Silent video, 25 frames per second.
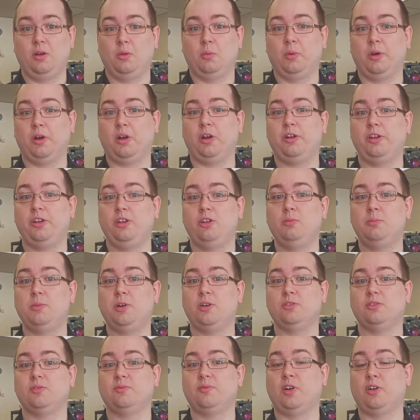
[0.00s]
Where are you
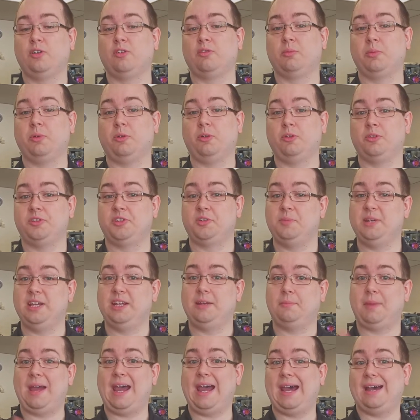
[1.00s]
most vulnerable to
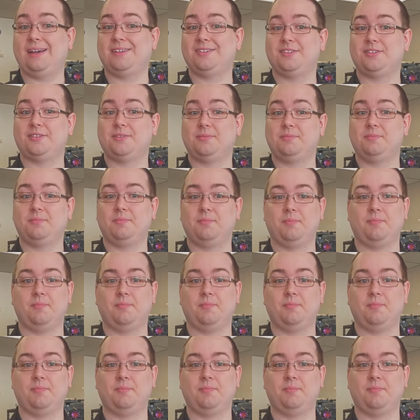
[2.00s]
being passed?